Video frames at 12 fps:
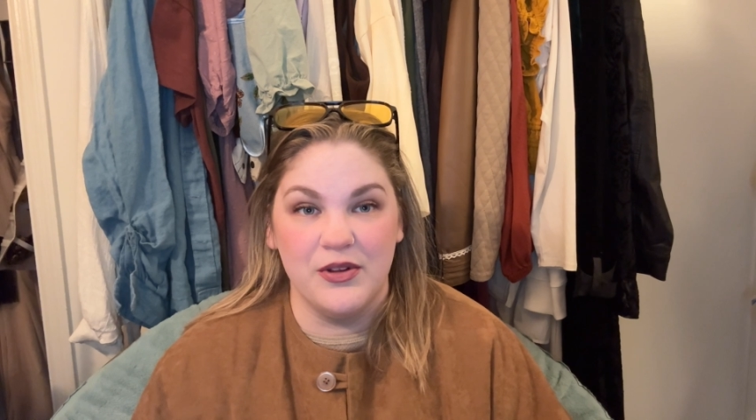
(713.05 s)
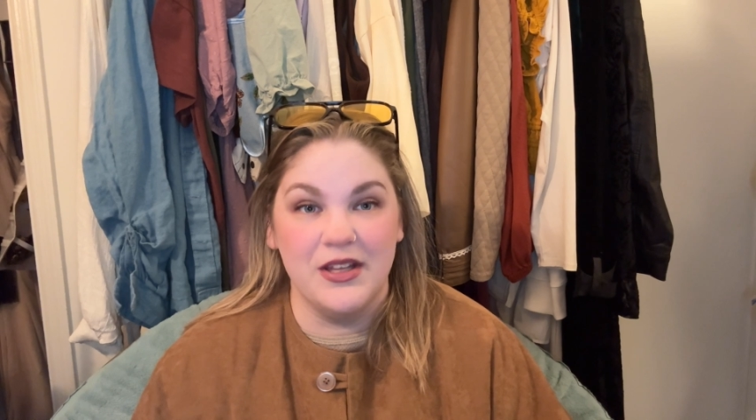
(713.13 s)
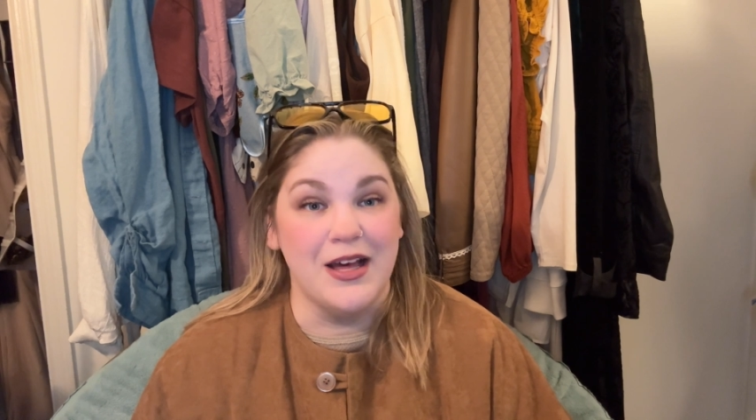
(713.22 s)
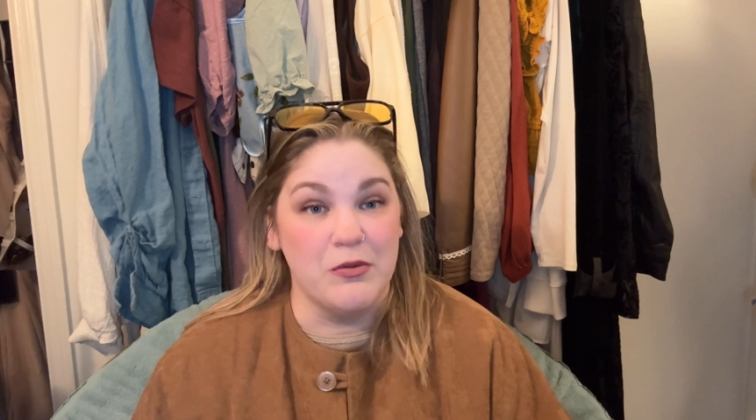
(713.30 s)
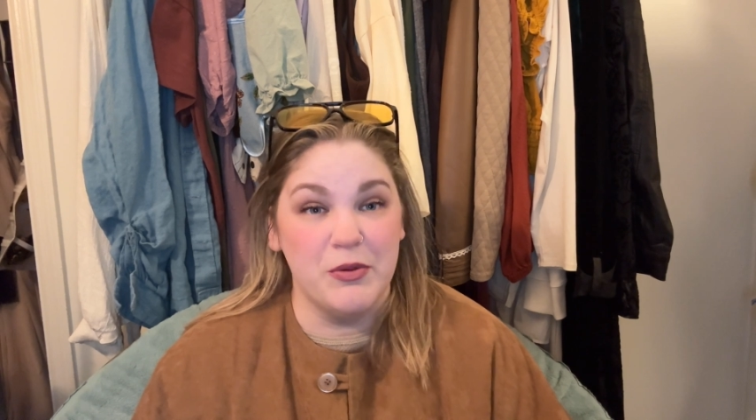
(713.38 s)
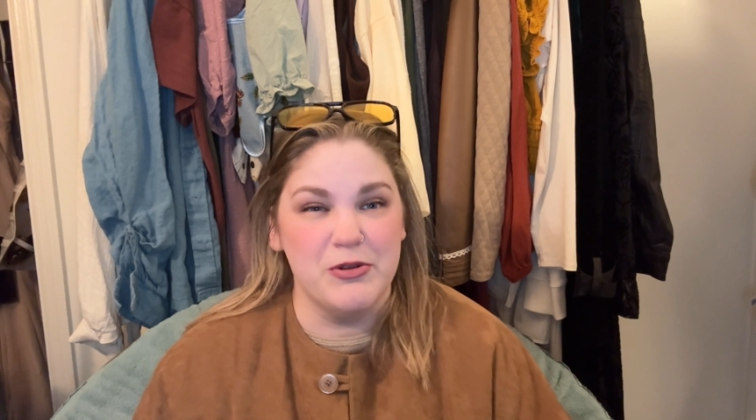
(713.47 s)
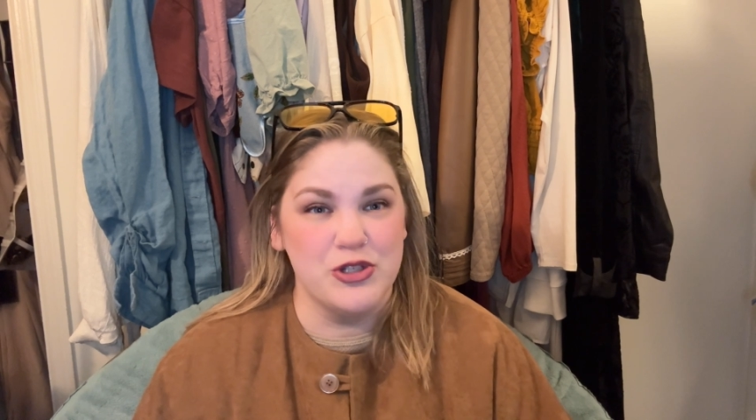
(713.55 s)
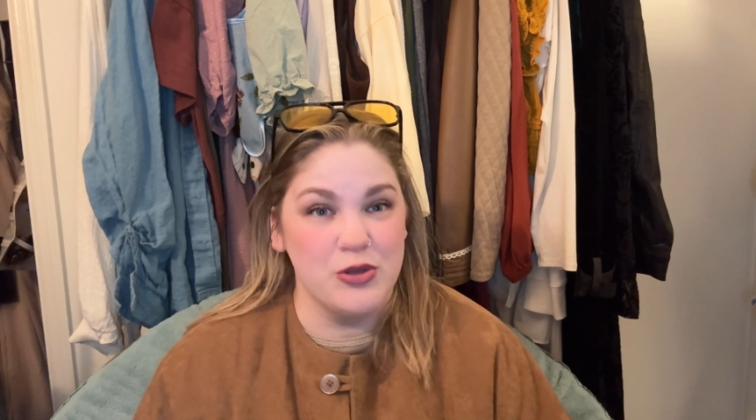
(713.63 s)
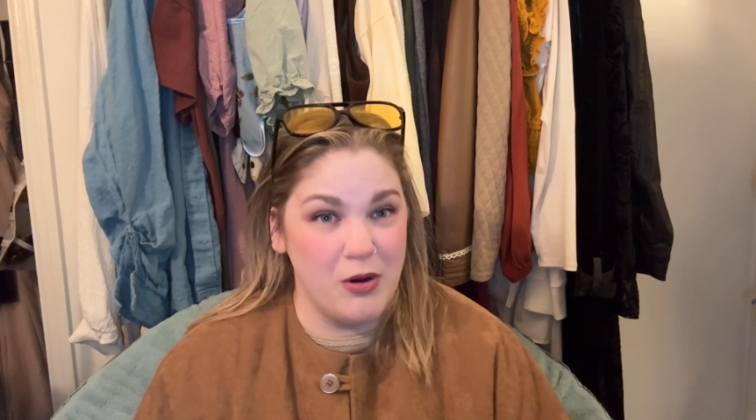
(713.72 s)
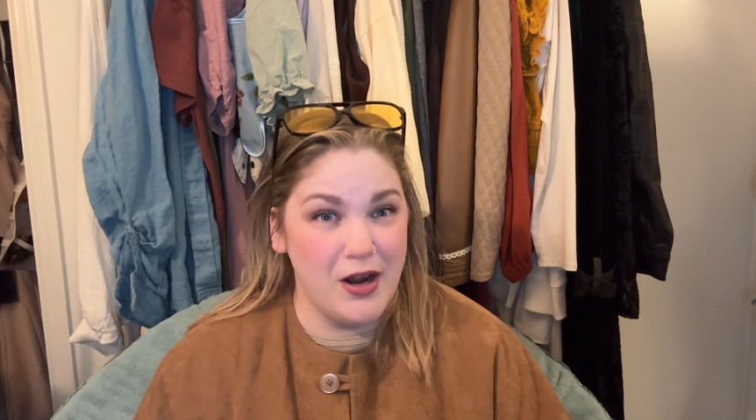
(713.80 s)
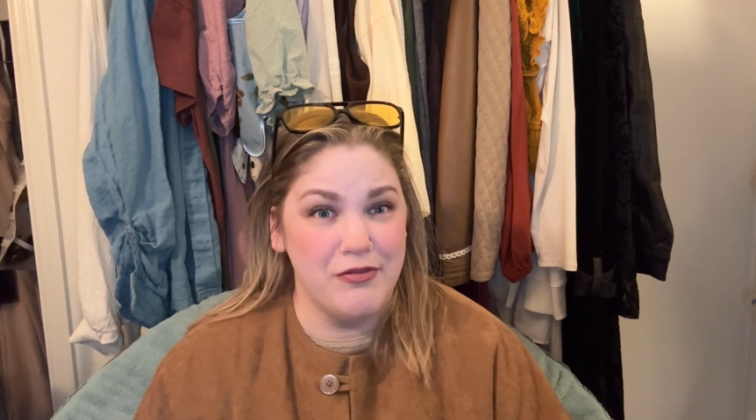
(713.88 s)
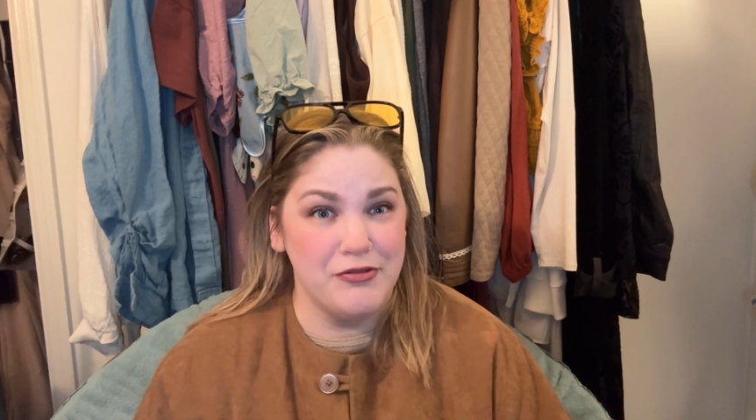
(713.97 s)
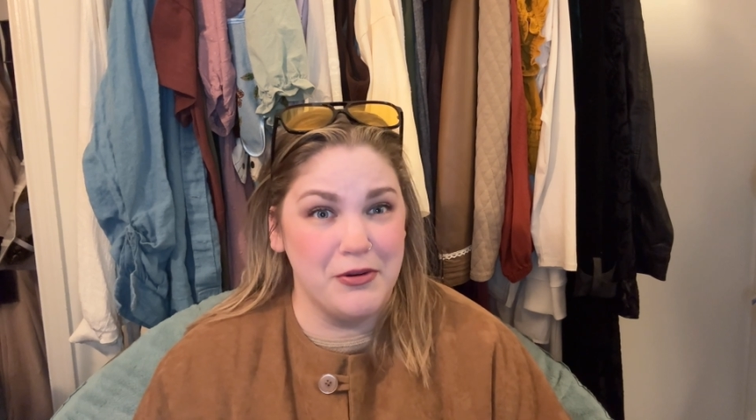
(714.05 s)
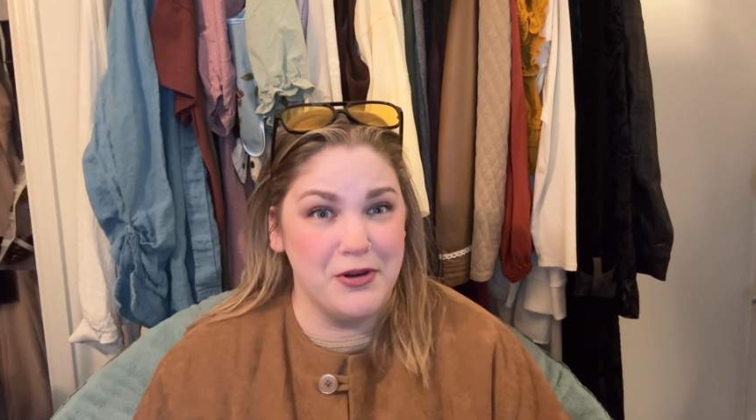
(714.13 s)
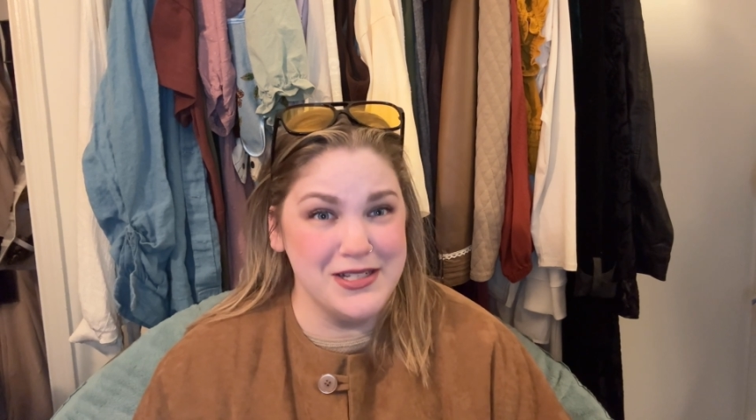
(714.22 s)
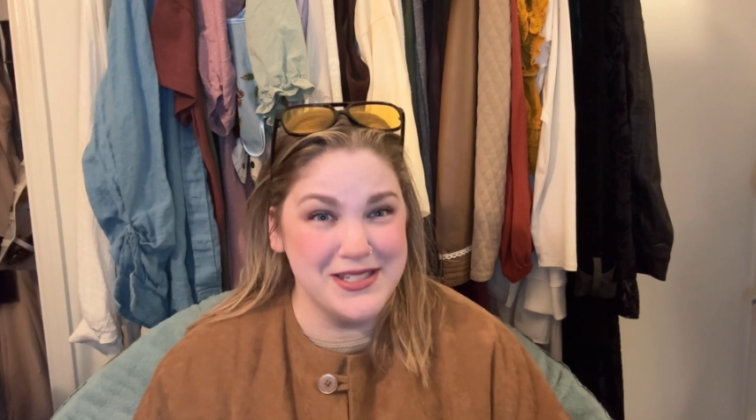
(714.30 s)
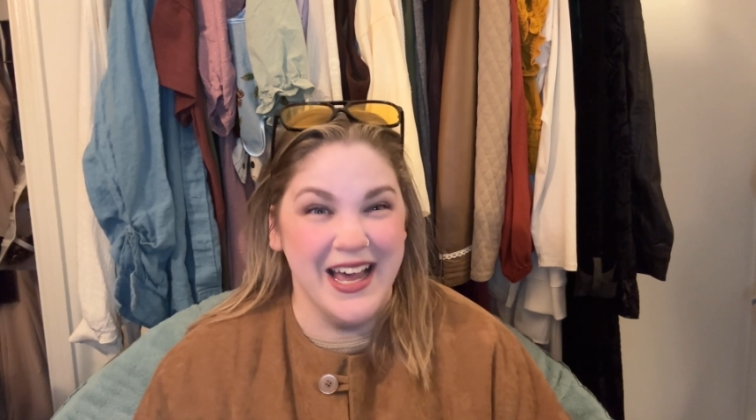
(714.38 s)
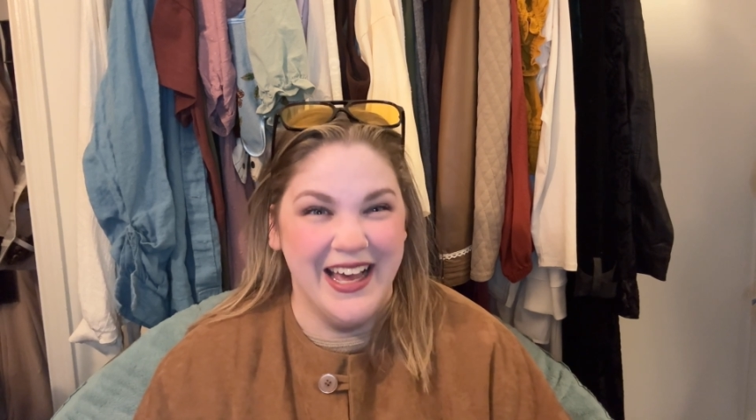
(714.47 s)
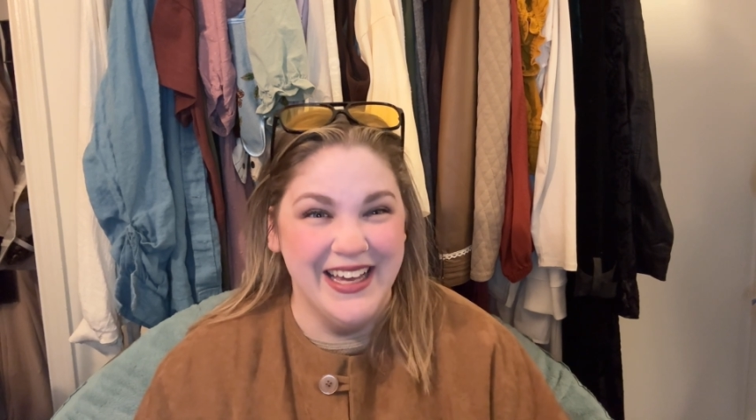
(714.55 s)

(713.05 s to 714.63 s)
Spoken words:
yeah, we were sore afterwards.